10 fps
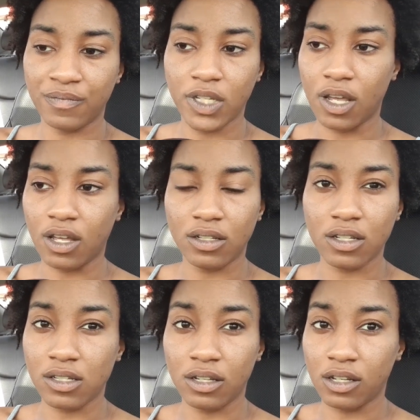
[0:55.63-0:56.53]
Yeah, it
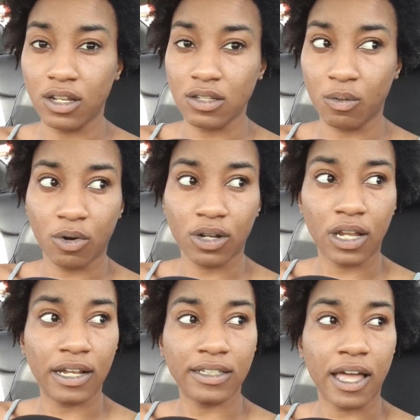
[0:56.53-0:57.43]
doesn't
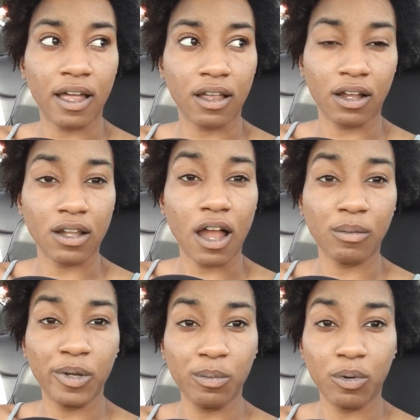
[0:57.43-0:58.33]
work like that. Like, a lot
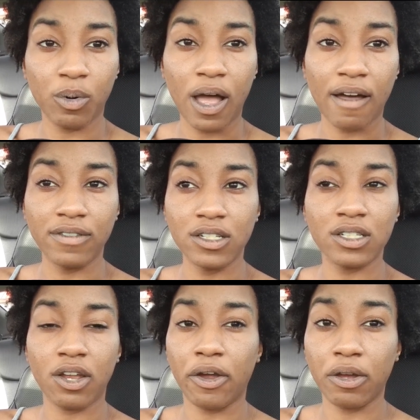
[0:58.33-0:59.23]
of people have this
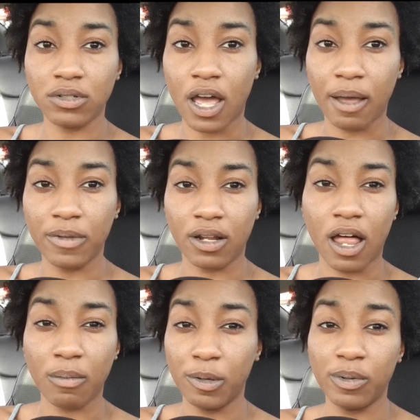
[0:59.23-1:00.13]
stereotype that a
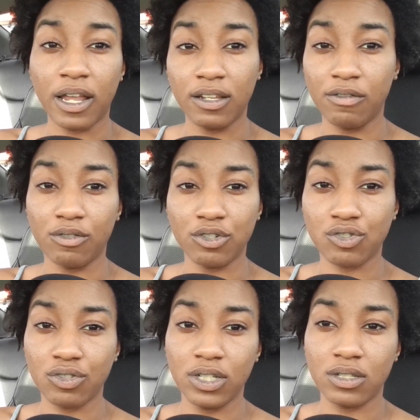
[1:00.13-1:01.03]
lot of people that live on the
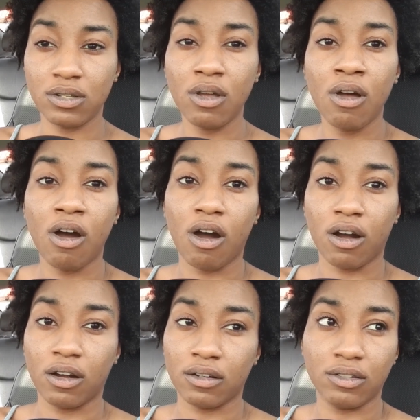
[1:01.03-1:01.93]
streets
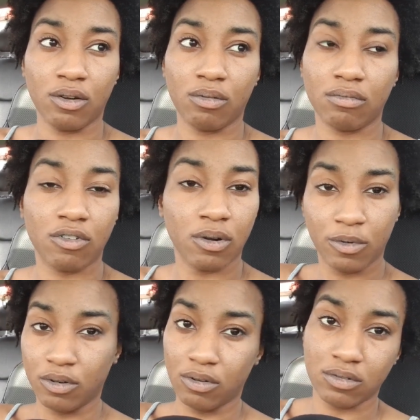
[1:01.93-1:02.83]
are,
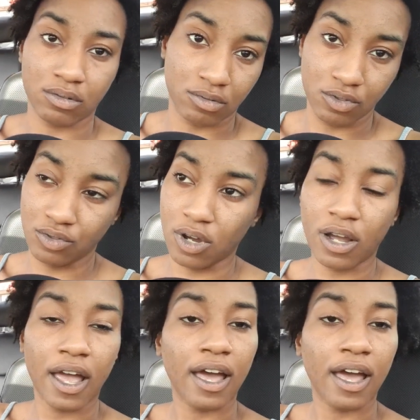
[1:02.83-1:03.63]
criminals or drug